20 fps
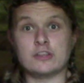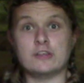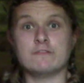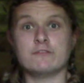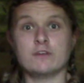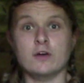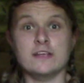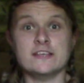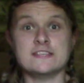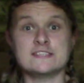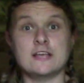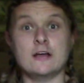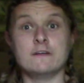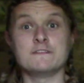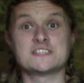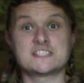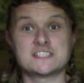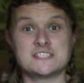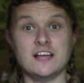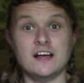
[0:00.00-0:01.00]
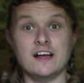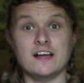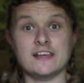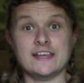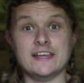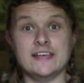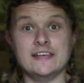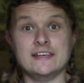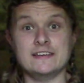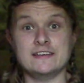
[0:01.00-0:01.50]
You've got yourself stuck
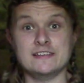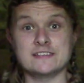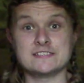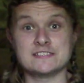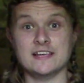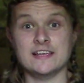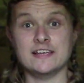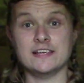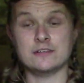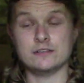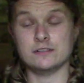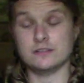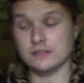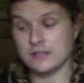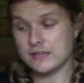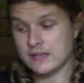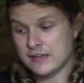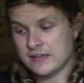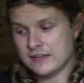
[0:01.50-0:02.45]
in a cycle